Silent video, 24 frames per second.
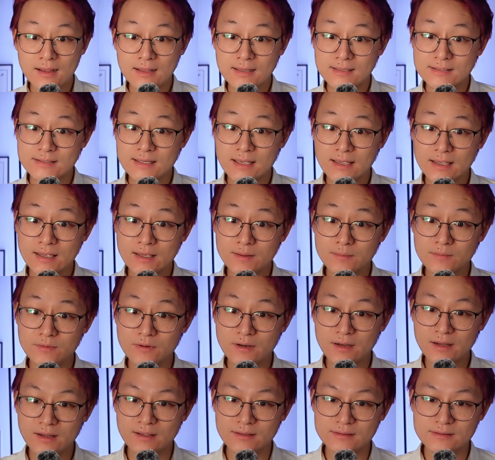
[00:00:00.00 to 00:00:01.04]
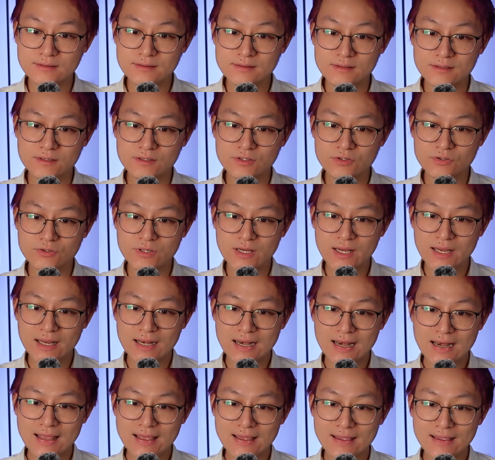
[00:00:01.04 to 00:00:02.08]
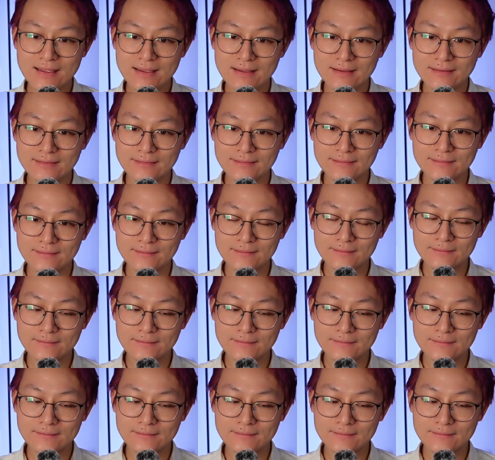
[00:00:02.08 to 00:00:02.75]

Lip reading: Same prayers in the streetlight.